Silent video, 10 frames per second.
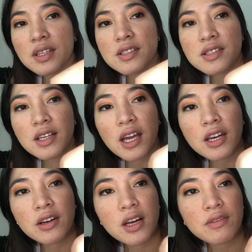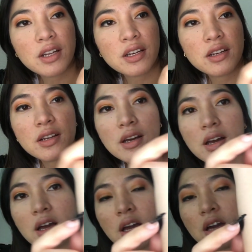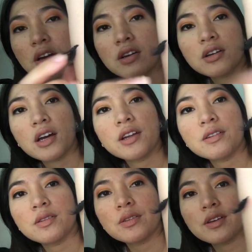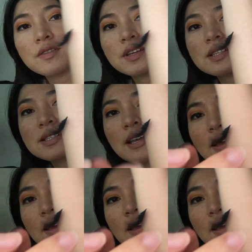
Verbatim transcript: see, I don't have an. Oh, I don't know if you can see.